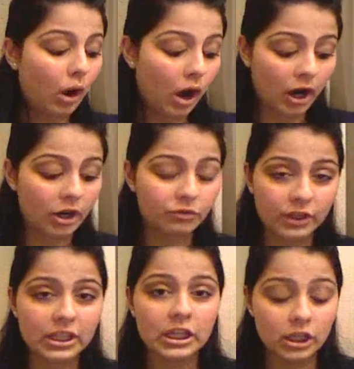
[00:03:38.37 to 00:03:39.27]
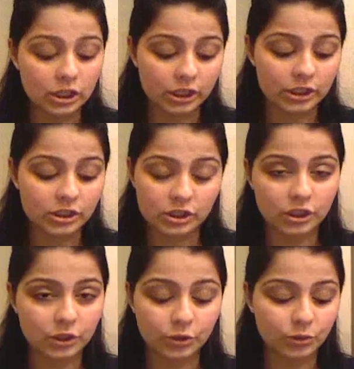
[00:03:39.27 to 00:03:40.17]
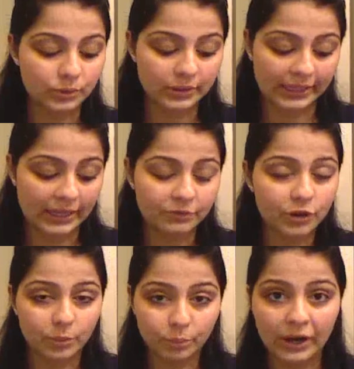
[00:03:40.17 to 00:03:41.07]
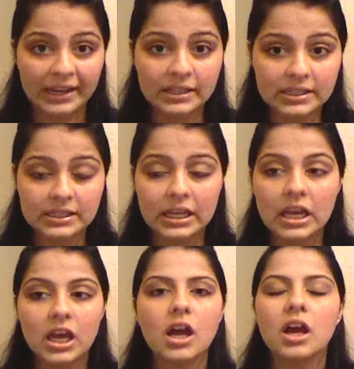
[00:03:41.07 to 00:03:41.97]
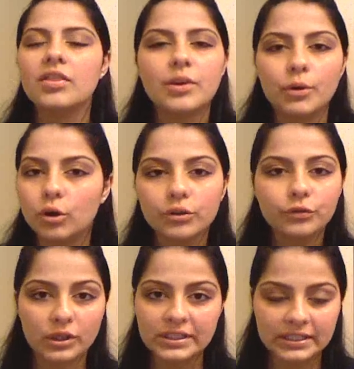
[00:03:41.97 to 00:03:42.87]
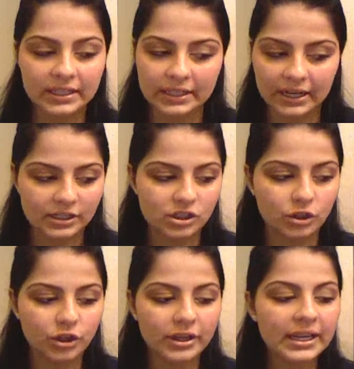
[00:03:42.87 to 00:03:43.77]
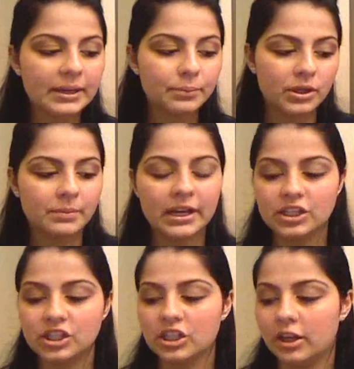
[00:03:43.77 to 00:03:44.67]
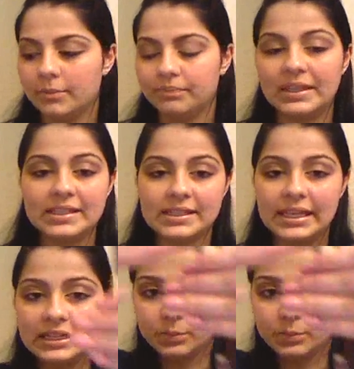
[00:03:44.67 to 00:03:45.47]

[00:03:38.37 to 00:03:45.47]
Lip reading: are really good too, like for the price. They were only $14.99, so you're getting pretty much 6